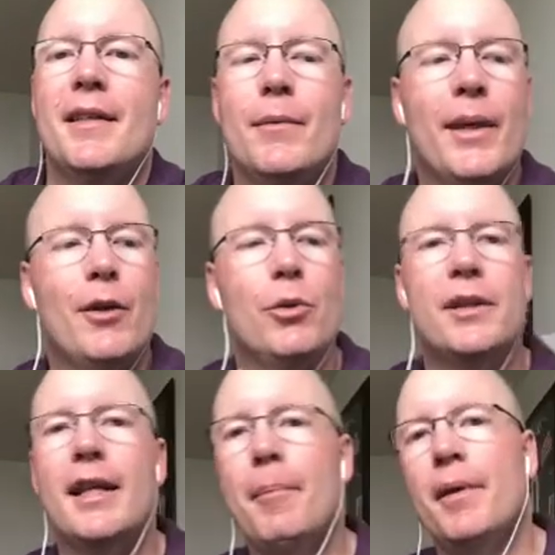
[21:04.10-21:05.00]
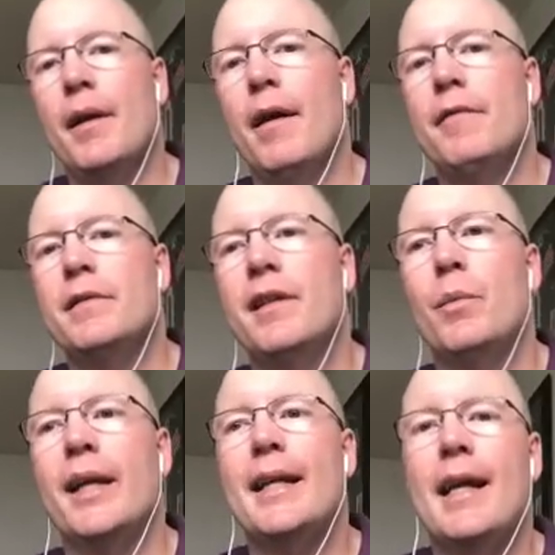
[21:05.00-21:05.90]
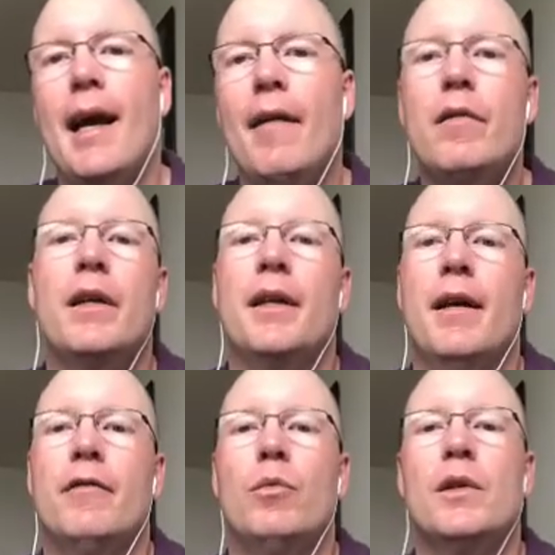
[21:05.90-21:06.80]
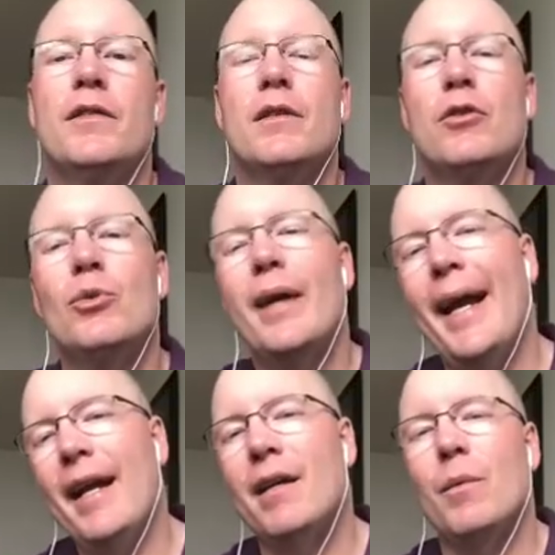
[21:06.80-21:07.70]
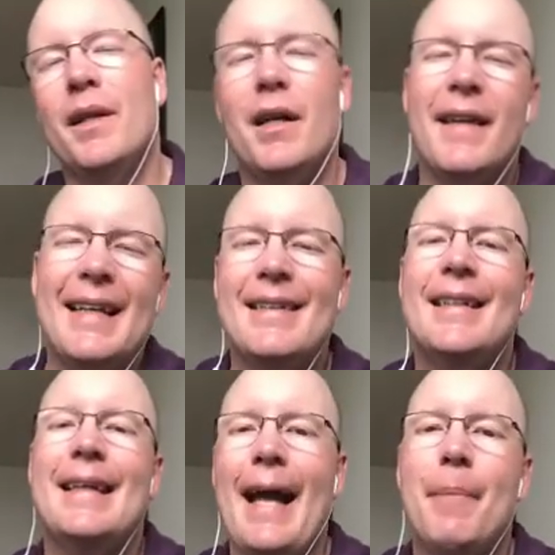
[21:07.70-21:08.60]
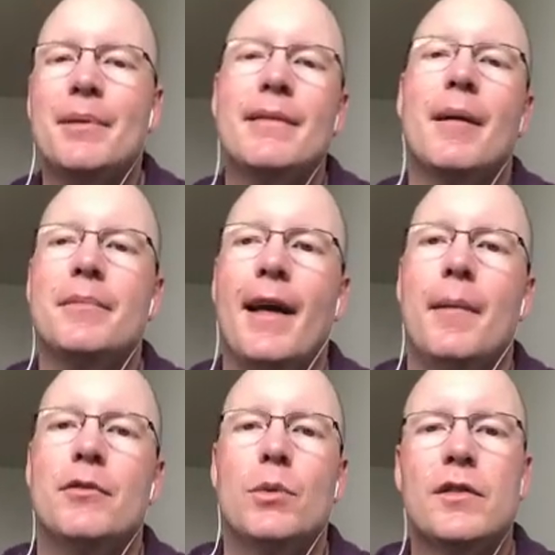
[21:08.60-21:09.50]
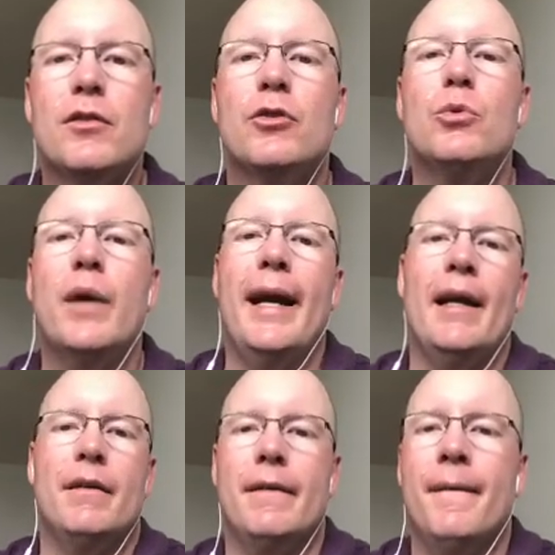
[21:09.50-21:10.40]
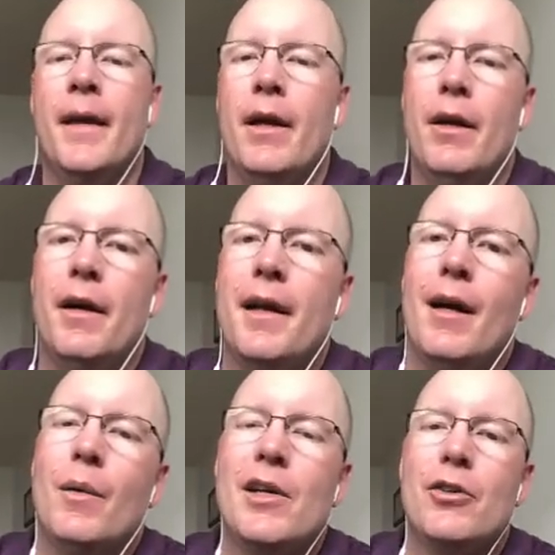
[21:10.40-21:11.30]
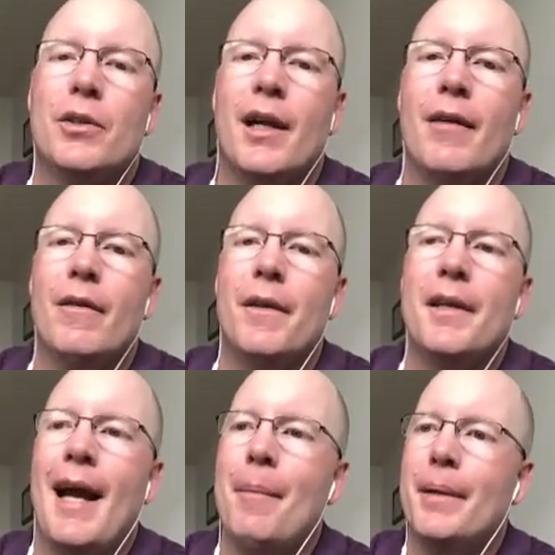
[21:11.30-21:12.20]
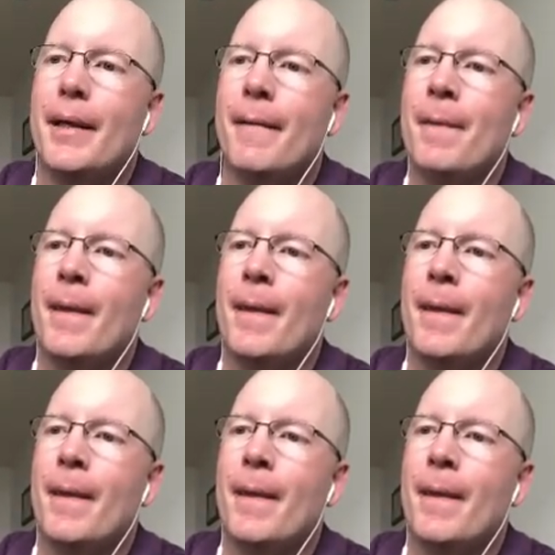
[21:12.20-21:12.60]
we go deep enough? Did we cover enough? What's a new angle? Well, now that did happen sometimes. What's a new angle on how we should cover the topic?